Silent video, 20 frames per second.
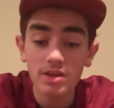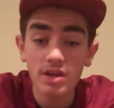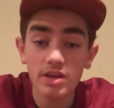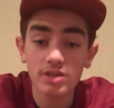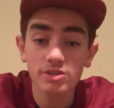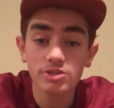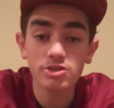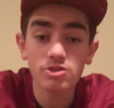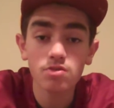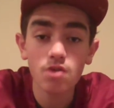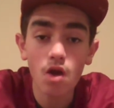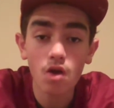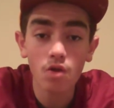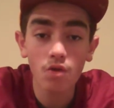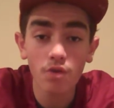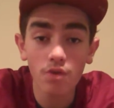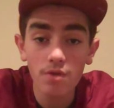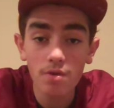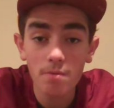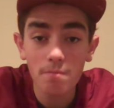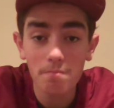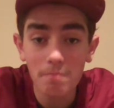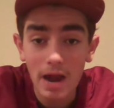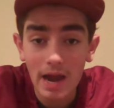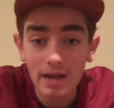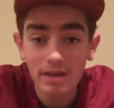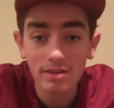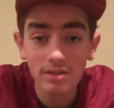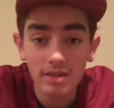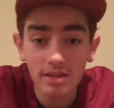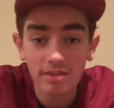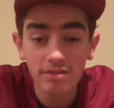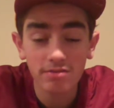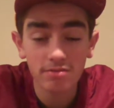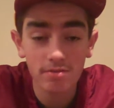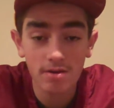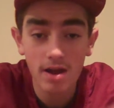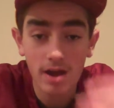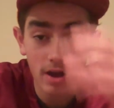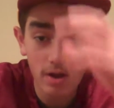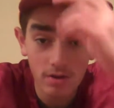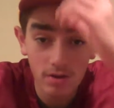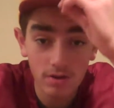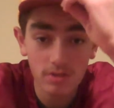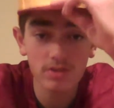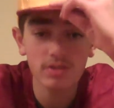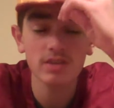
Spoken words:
has struggled mightily throughout